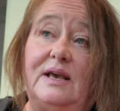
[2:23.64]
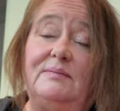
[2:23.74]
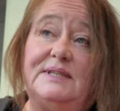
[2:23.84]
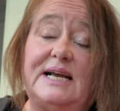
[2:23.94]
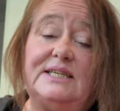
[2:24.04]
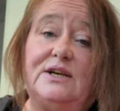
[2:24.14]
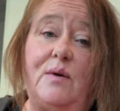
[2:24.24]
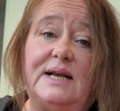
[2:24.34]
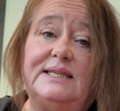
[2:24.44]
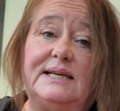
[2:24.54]
it was actually
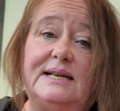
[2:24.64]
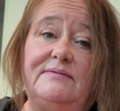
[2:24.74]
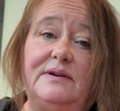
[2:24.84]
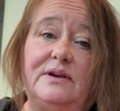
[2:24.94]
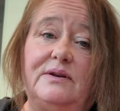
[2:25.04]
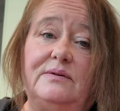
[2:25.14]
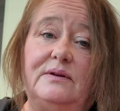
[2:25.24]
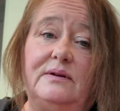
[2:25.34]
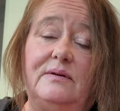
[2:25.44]
quite a significant